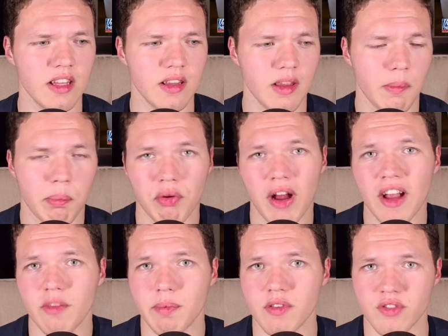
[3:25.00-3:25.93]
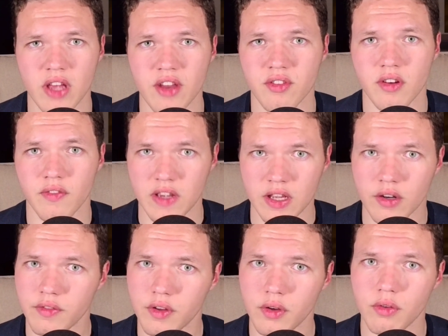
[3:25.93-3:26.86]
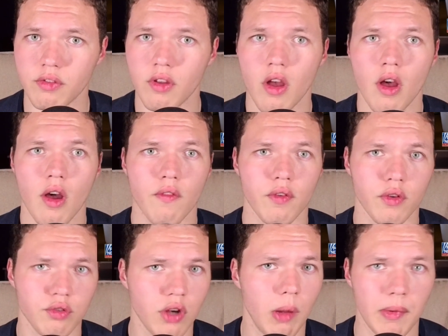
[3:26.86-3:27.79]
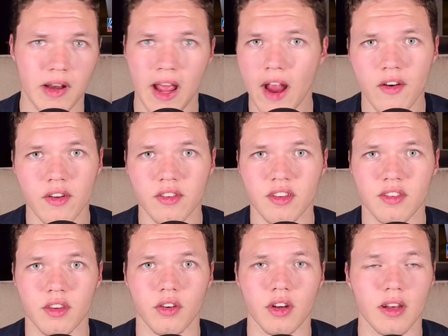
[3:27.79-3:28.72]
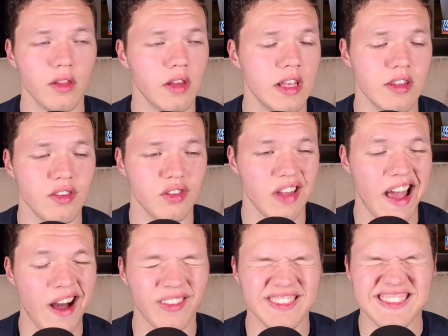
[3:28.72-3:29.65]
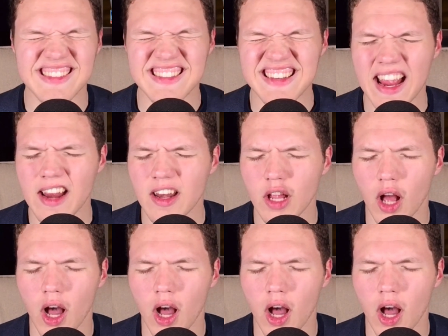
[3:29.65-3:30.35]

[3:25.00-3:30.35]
prized possession of interviews for Trump and Harris, considering his outstanding,